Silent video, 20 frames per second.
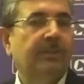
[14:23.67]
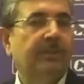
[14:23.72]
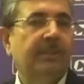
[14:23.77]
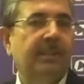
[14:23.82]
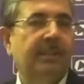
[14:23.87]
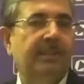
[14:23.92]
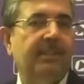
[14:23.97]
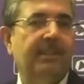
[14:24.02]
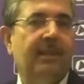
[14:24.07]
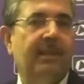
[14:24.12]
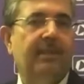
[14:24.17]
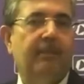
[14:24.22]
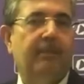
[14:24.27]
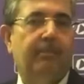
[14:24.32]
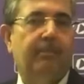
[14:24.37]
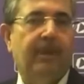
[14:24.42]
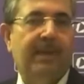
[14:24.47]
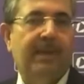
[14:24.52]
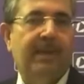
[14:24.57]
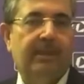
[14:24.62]
Of course, it is
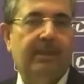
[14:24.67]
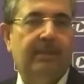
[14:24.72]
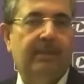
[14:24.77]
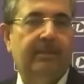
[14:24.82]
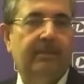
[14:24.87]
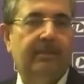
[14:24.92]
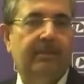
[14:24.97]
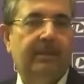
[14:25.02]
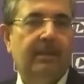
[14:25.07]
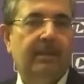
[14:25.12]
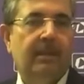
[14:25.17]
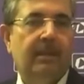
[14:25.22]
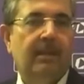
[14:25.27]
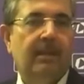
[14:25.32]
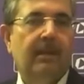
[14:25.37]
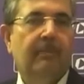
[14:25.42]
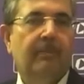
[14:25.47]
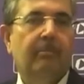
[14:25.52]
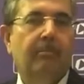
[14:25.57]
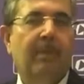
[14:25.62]
under pressure,
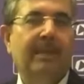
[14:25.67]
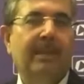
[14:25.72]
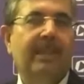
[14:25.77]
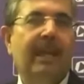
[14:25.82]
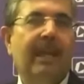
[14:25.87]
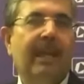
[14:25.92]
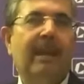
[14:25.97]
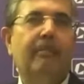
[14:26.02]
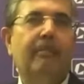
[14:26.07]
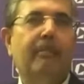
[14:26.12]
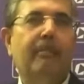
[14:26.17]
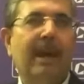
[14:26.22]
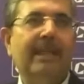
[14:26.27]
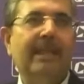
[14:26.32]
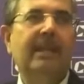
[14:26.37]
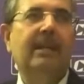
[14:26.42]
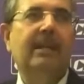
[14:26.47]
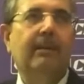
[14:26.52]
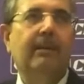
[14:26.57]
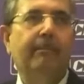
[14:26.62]
but there are many
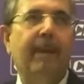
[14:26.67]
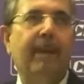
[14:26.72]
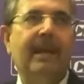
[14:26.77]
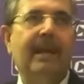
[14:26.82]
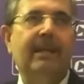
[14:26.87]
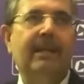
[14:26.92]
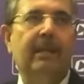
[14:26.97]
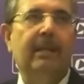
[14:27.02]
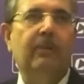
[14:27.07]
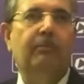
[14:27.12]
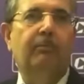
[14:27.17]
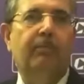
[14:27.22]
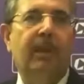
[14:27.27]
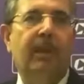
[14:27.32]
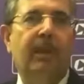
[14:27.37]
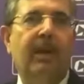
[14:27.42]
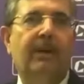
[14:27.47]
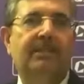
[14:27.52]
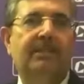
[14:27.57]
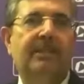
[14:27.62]
competitive players in that
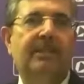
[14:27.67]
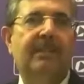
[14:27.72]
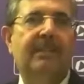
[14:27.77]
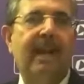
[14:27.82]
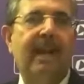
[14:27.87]
sector.